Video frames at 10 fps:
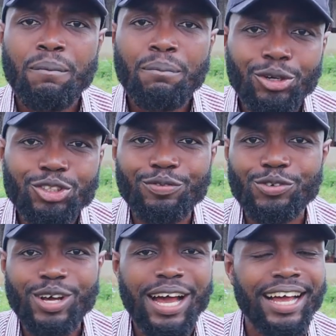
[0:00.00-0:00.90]
Most of
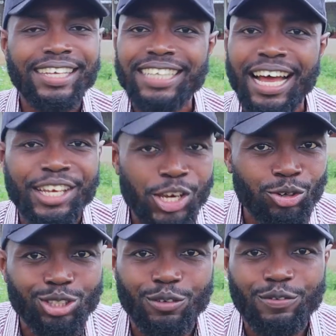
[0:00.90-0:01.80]
you guys are
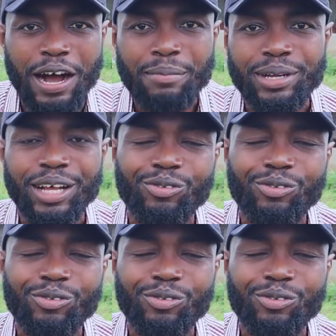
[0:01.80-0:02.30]
new to farming